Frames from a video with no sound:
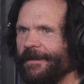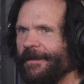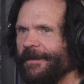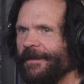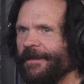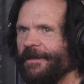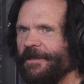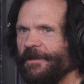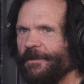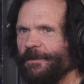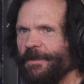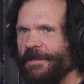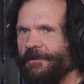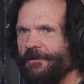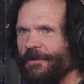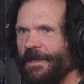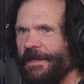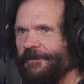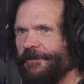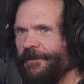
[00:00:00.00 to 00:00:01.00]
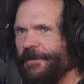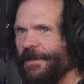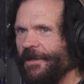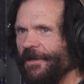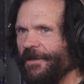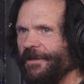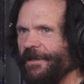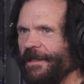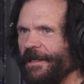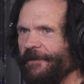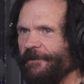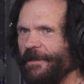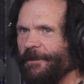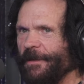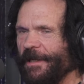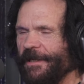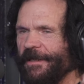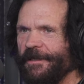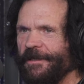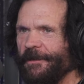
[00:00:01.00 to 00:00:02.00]
You play right field, and
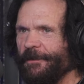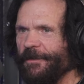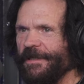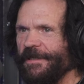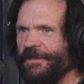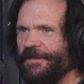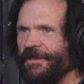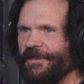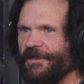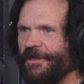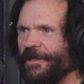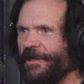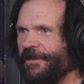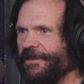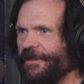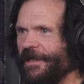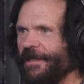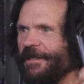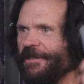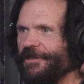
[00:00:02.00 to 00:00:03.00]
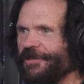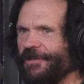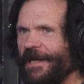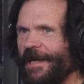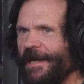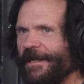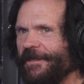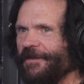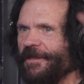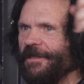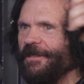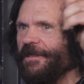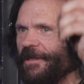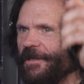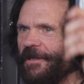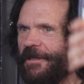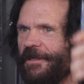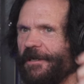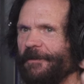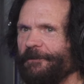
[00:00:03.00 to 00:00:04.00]
everybody in the bleachers there would say, "Hey, Jackson,
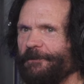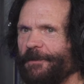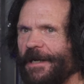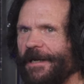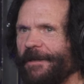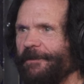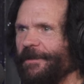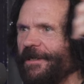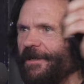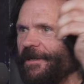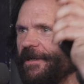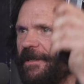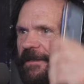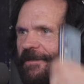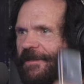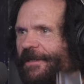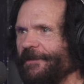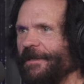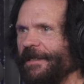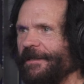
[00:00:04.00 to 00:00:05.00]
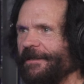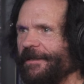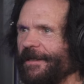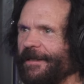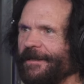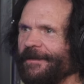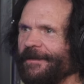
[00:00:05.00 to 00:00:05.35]
you're a bum," that stuff like that.